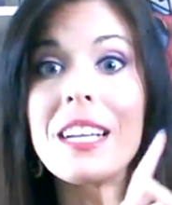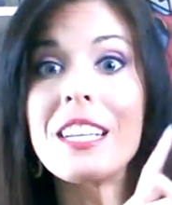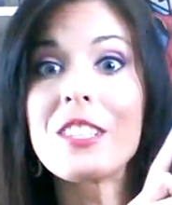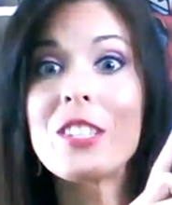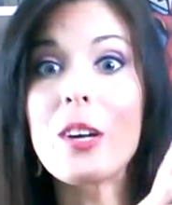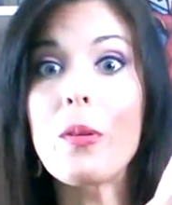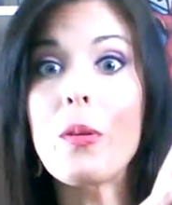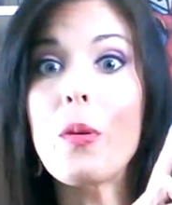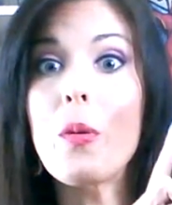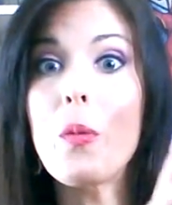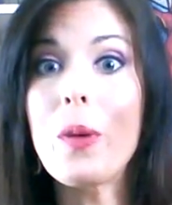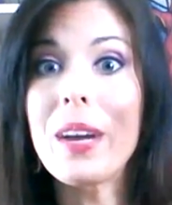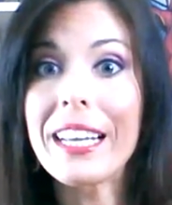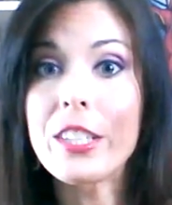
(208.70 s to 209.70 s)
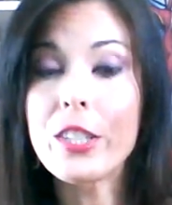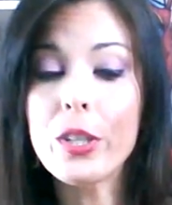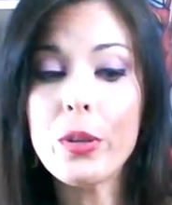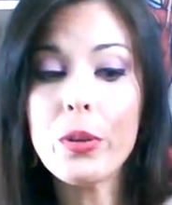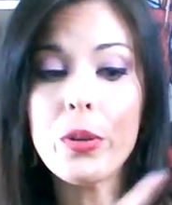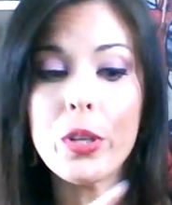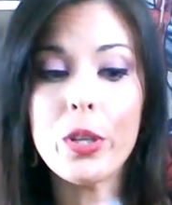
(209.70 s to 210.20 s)
So when I
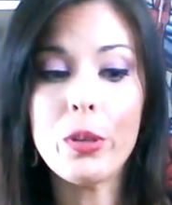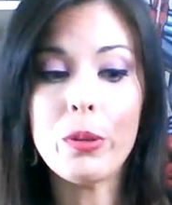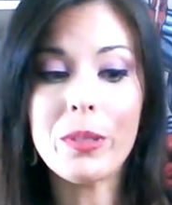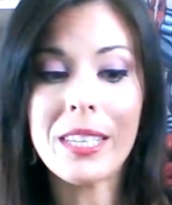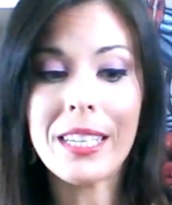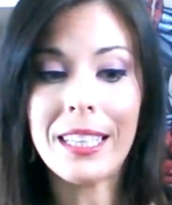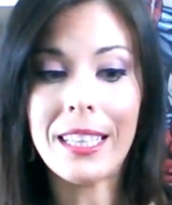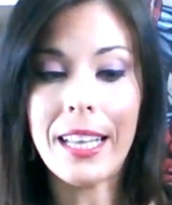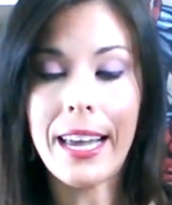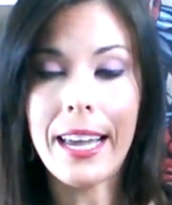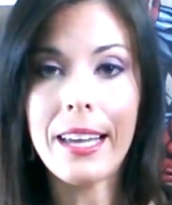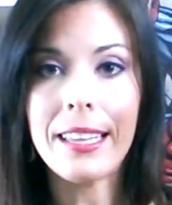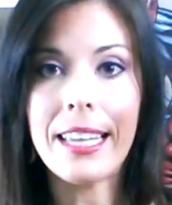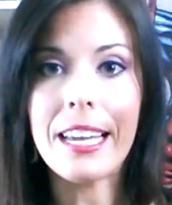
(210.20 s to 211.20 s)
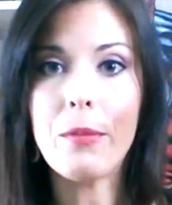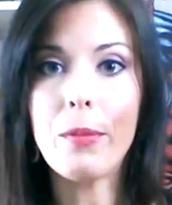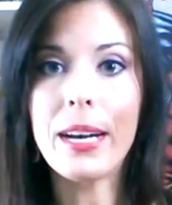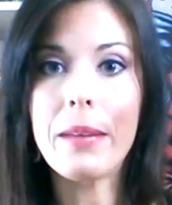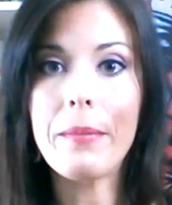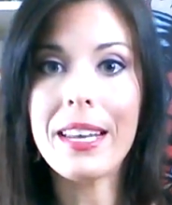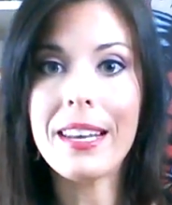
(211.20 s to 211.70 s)
do use clay, like when
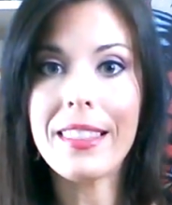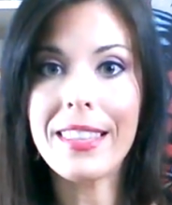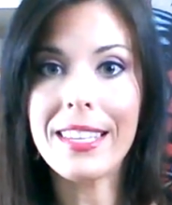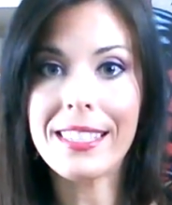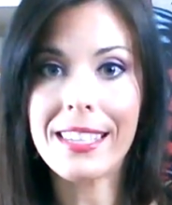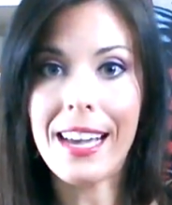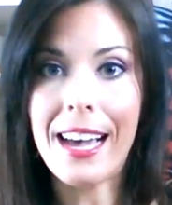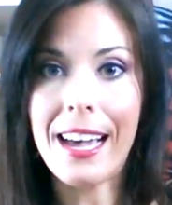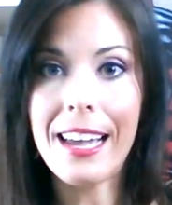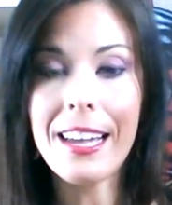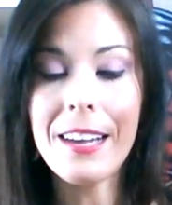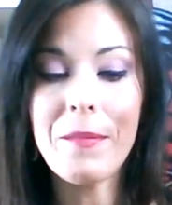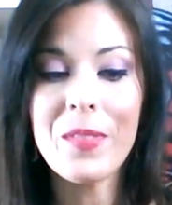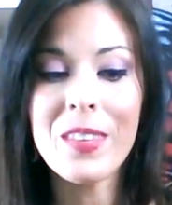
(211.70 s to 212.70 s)
I made this guy,